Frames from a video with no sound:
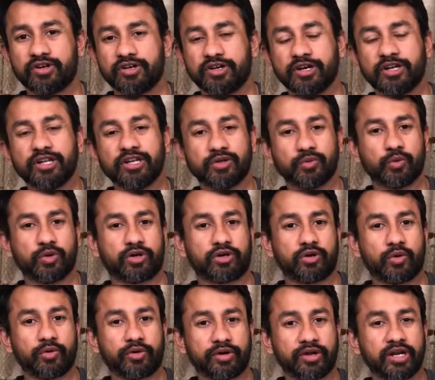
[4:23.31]
didn't work
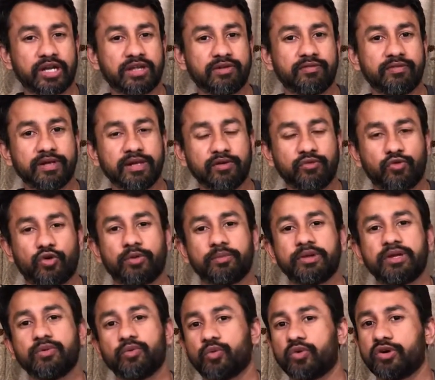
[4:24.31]
out really well for
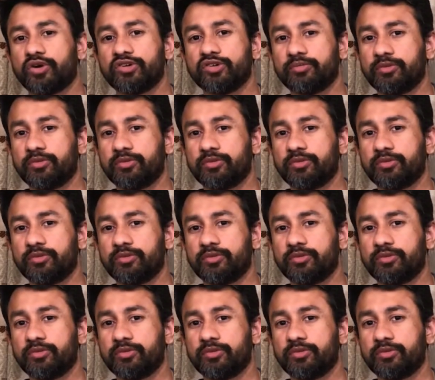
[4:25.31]
me was